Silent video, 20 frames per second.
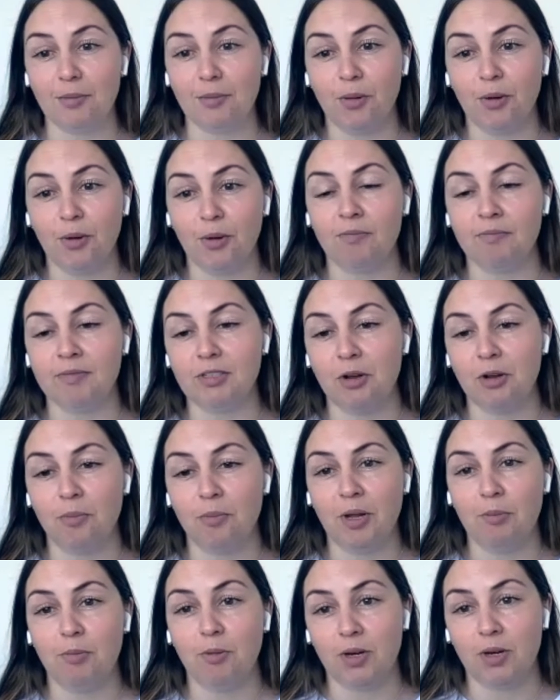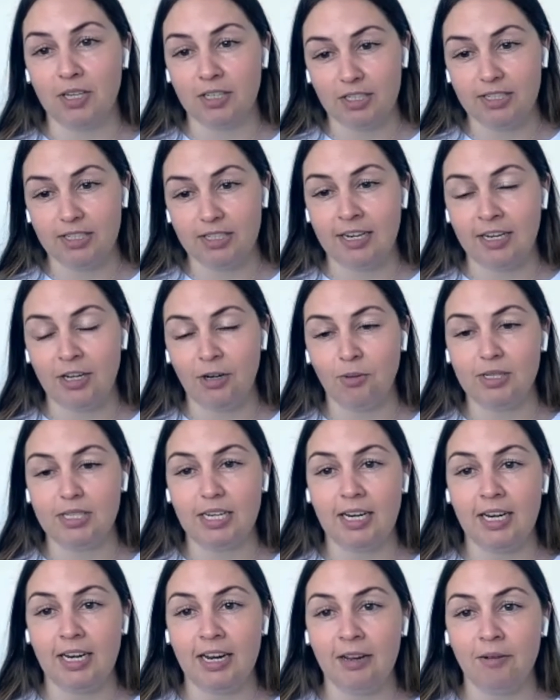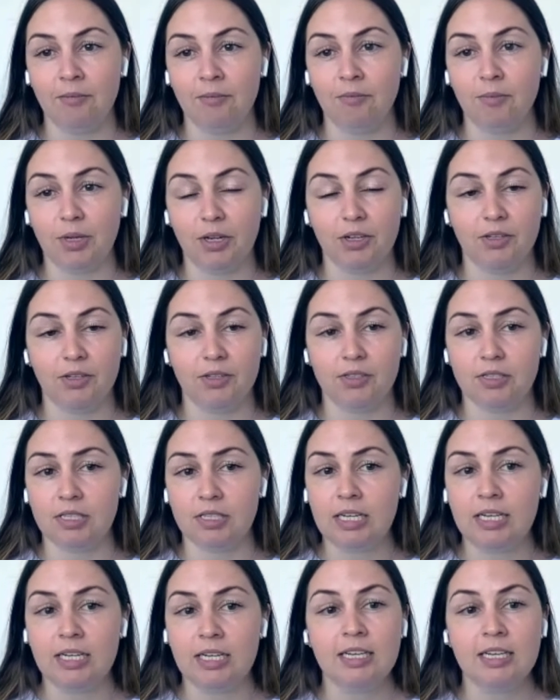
at the bottom so people can just send you a DM, because